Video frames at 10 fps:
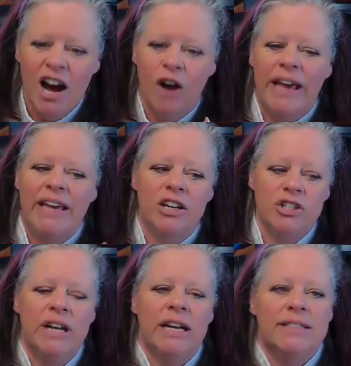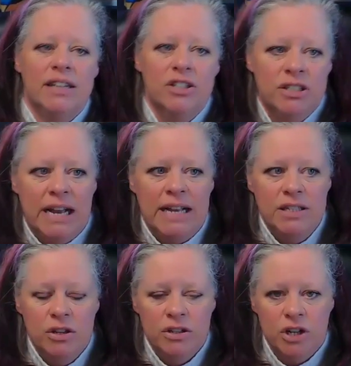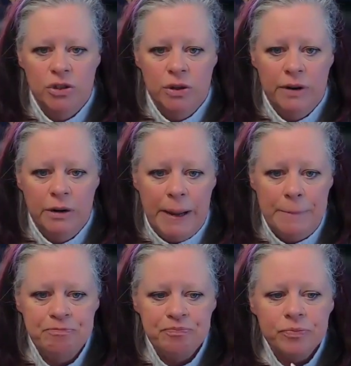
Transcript: Okay, here's your next exercise that you can start doing right away.